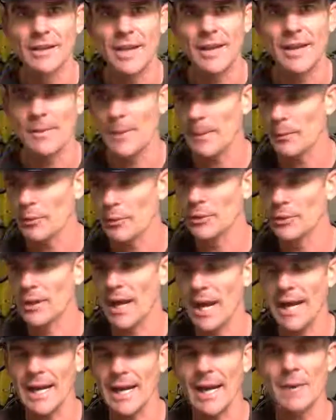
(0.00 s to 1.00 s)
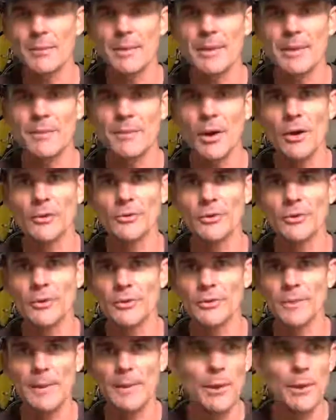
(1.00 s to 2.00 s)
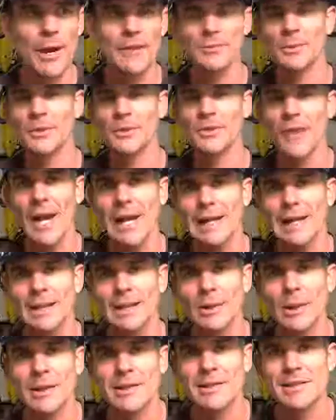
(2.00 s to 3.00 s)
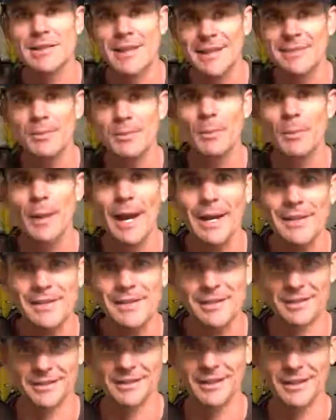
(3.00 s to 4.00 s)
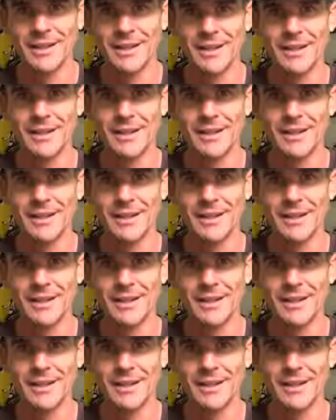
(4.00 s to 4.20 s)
And the people who hang out with me the most were those people who ask me cycling questions. That's my passion.